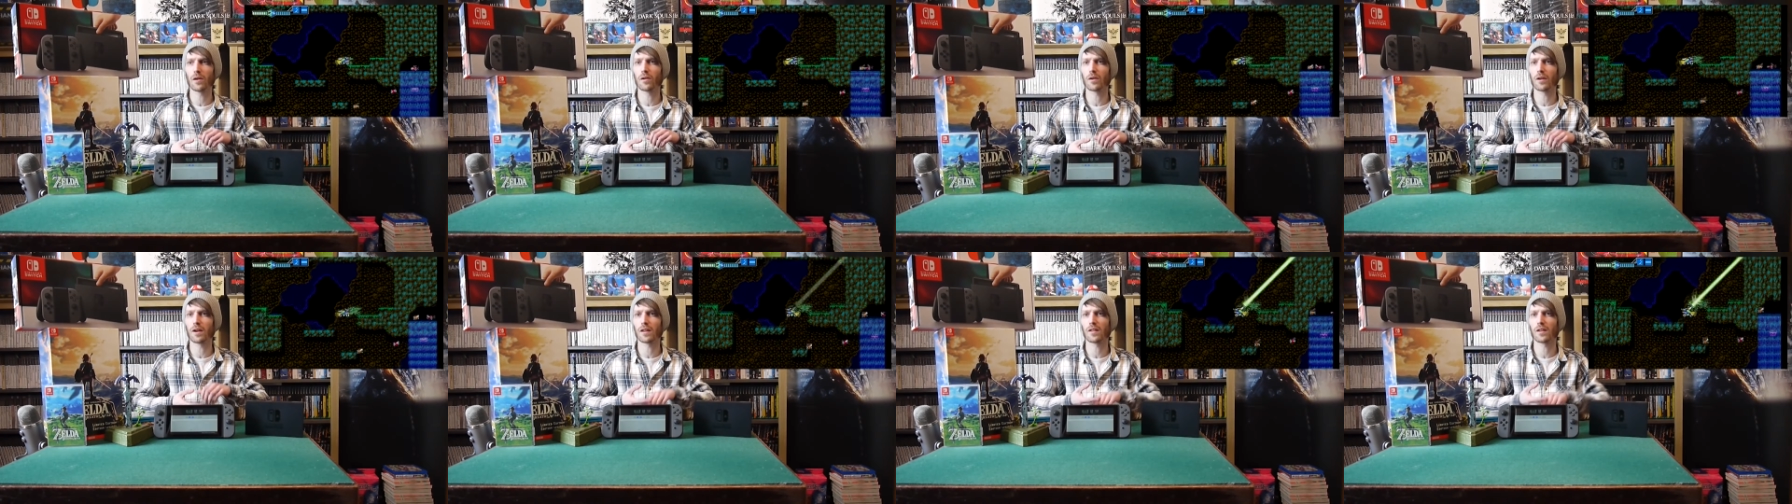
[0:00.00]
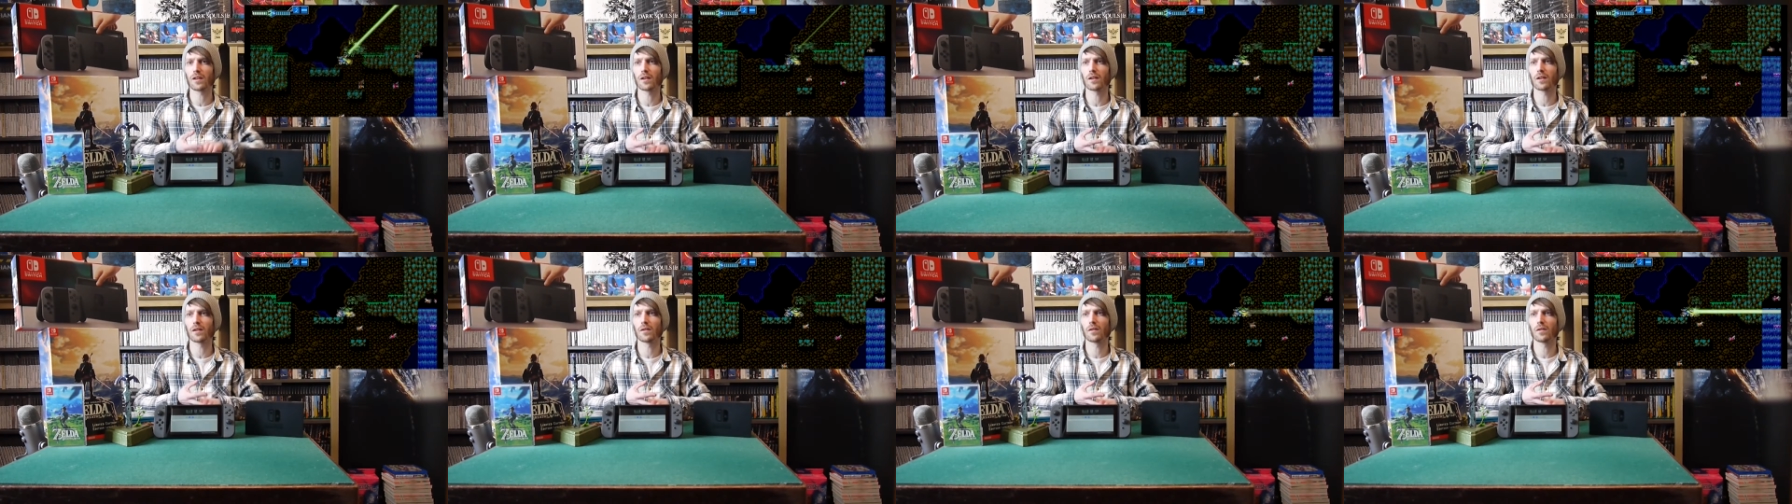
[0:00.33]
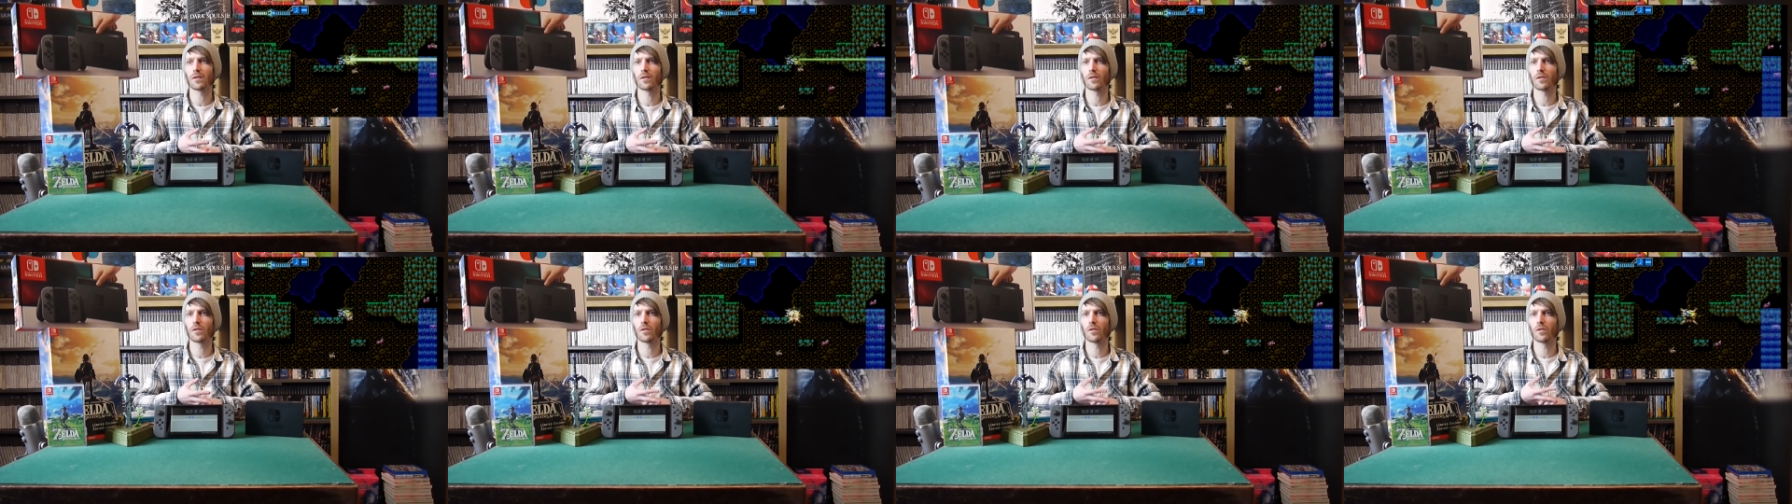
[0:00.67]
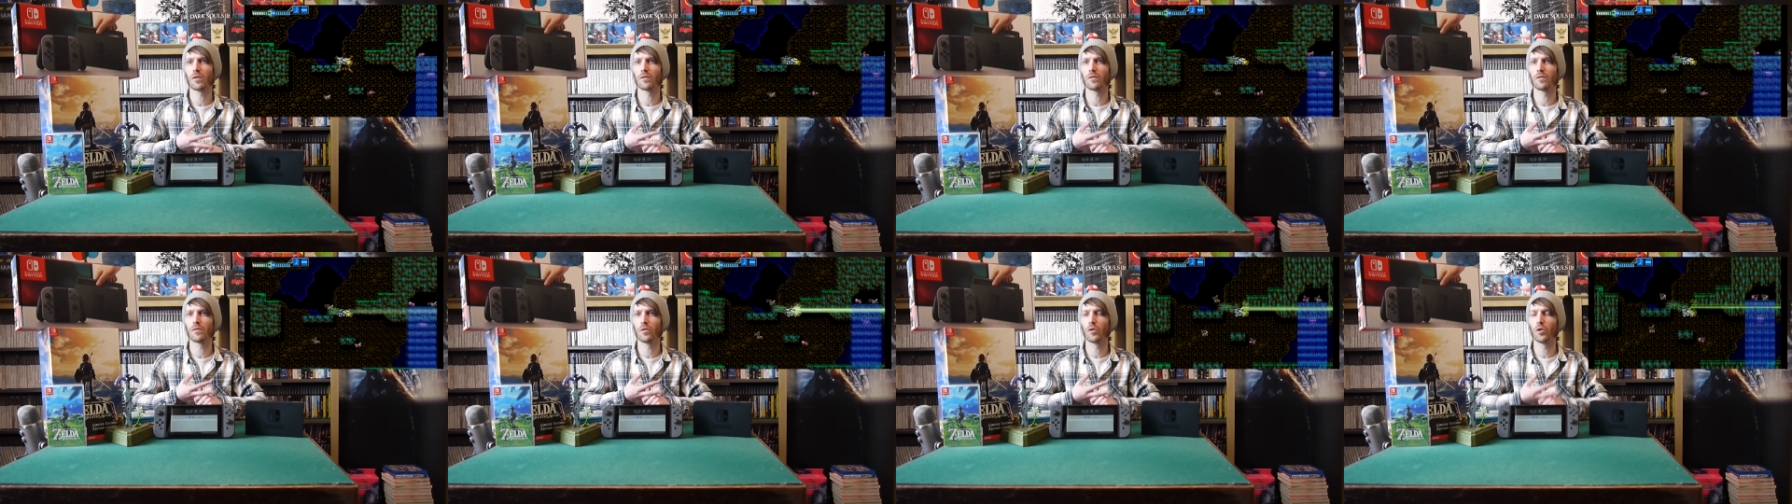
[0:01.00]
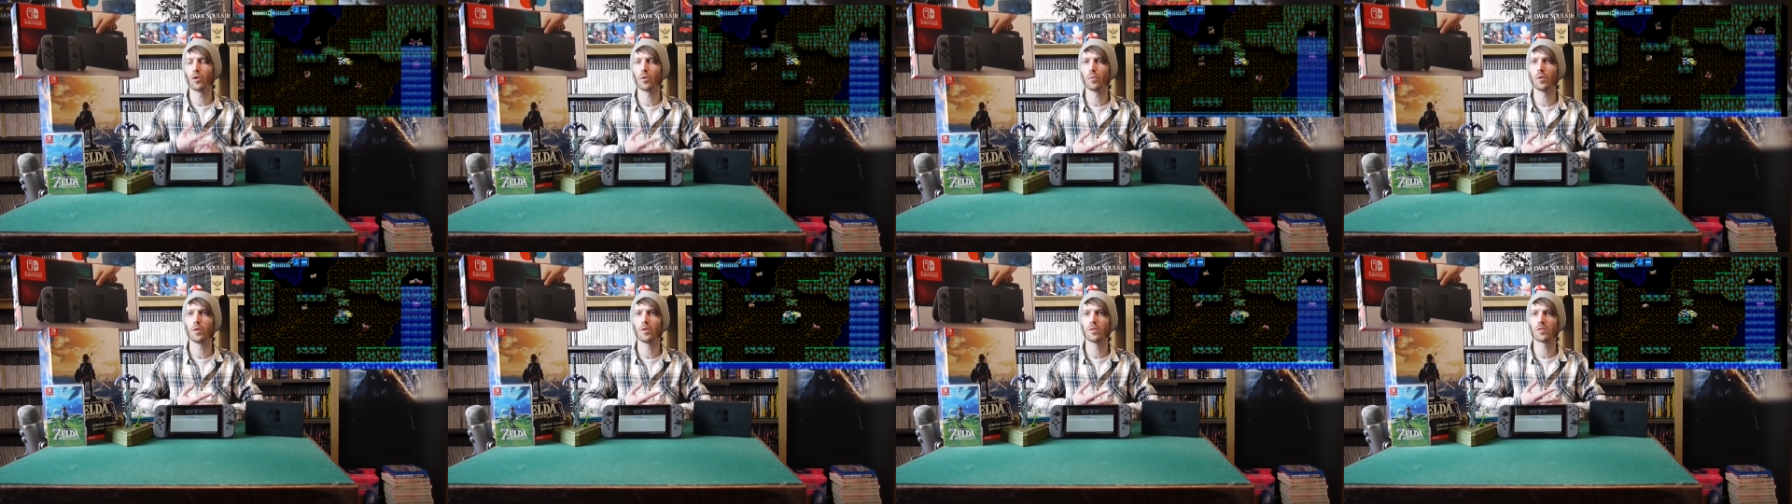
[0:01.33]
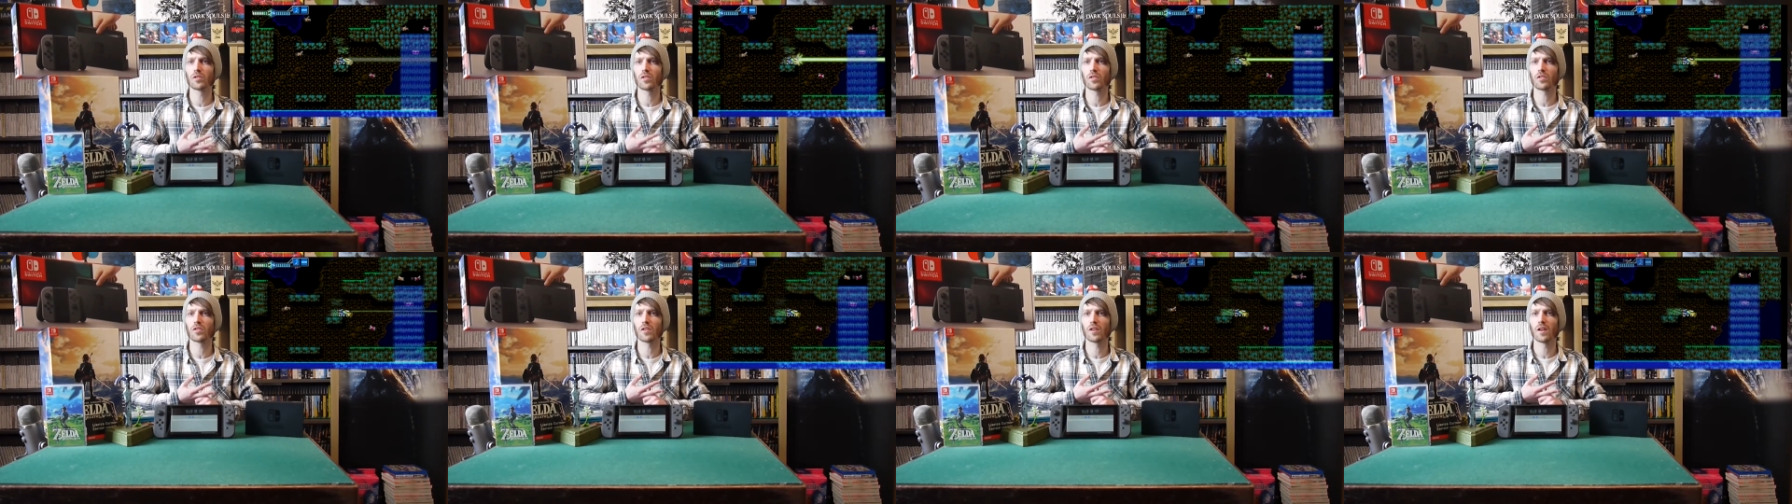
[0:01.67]
or anything sort of normal,
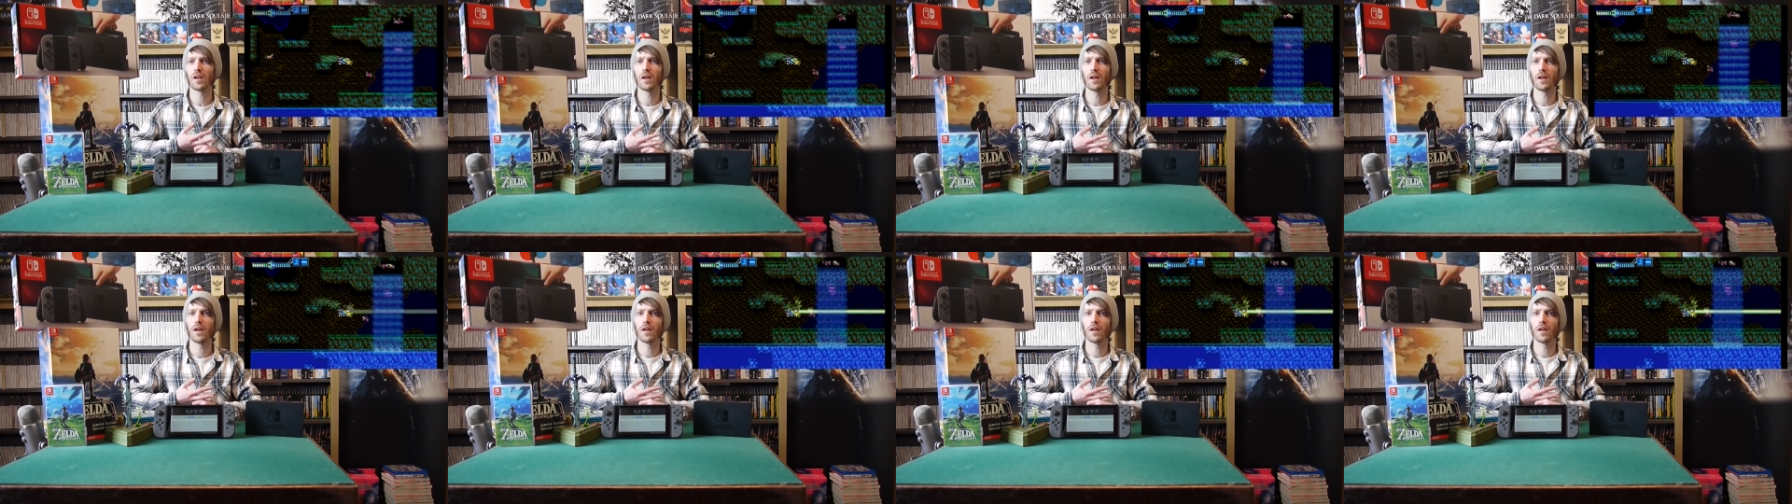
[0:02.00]
just